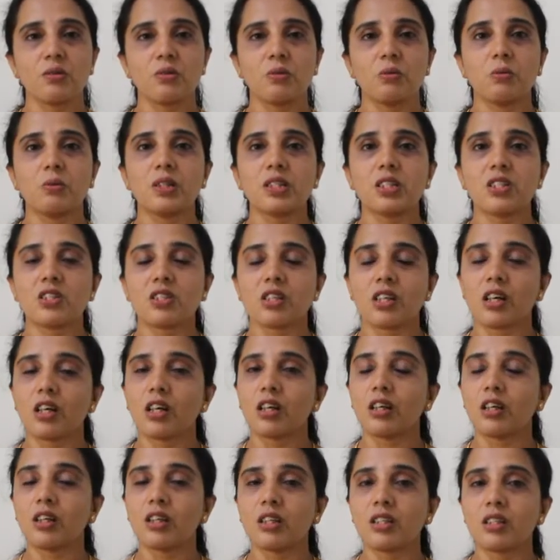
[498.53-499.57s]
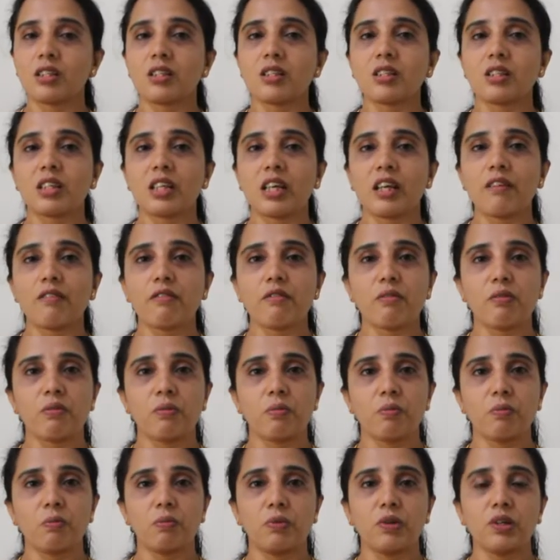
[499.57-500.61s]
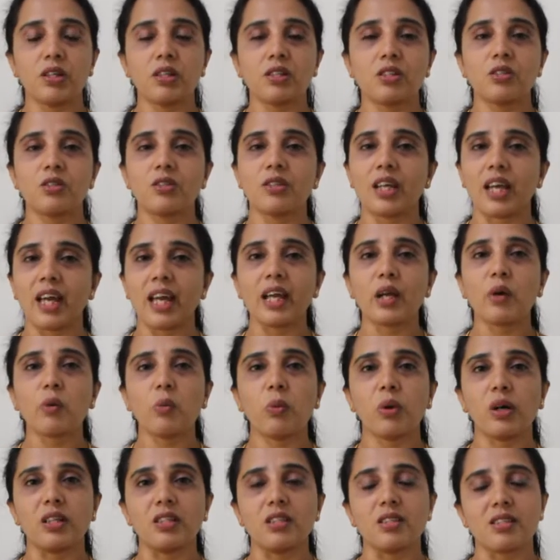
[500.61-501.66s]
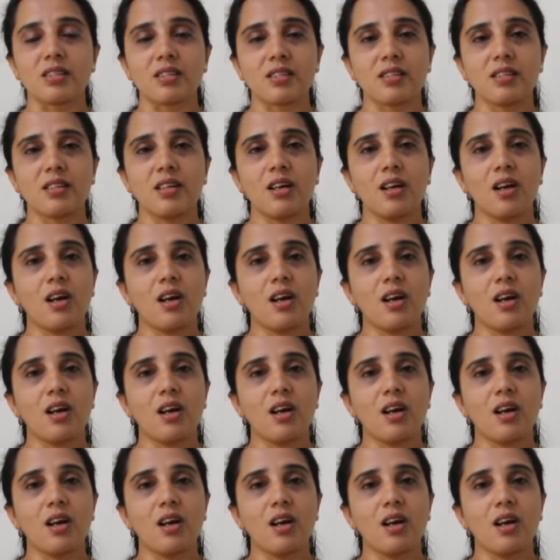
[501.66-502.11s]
which doesn't give birth to the young ones.